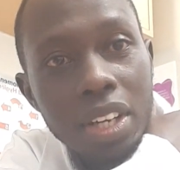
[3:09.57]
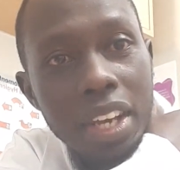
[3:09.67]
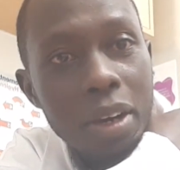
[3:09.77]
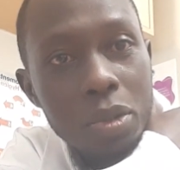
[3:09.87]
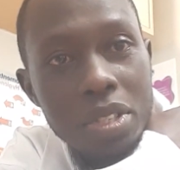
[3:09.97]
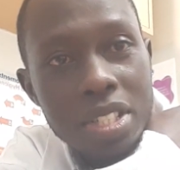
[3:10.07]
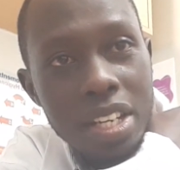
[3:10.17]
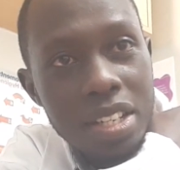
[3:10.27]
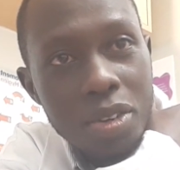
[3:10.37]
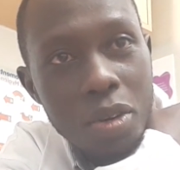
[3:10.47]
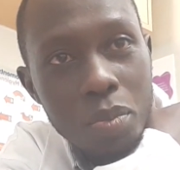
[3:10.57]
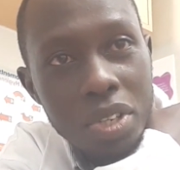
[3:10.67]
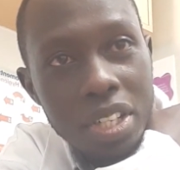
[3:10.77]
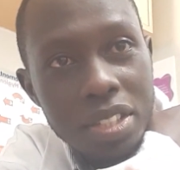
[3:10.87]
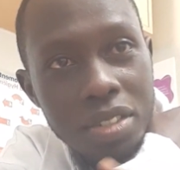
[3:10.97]
Now, certain
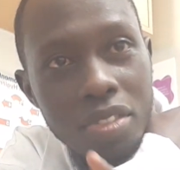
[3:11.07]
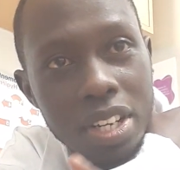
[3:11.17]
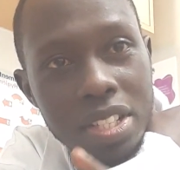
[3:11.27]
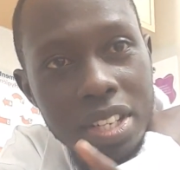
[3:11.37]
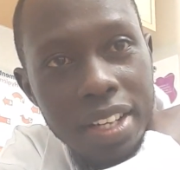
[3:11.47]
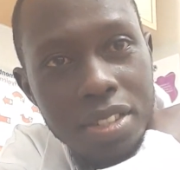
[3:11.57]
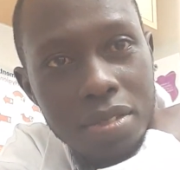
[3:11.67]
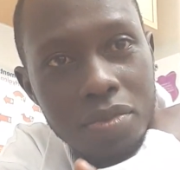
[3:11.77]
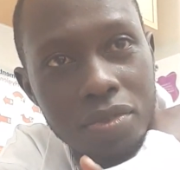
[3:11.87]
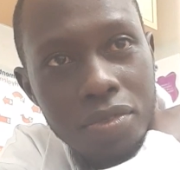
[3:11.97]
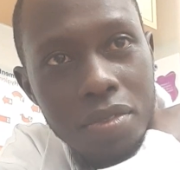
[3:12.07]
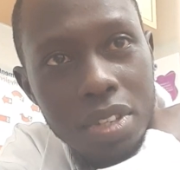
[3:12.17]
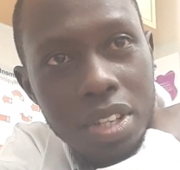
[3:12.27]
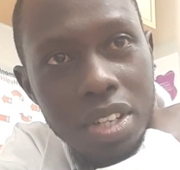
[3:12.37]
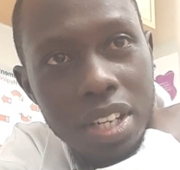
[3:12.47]
components of that
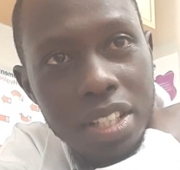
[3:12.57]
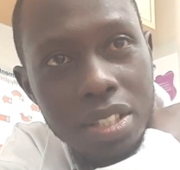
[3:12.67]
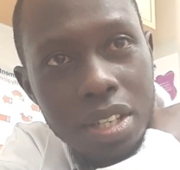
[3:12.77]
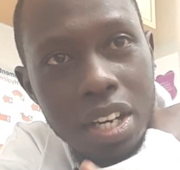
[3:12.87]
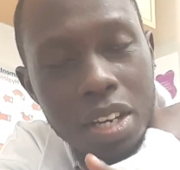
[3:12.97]
task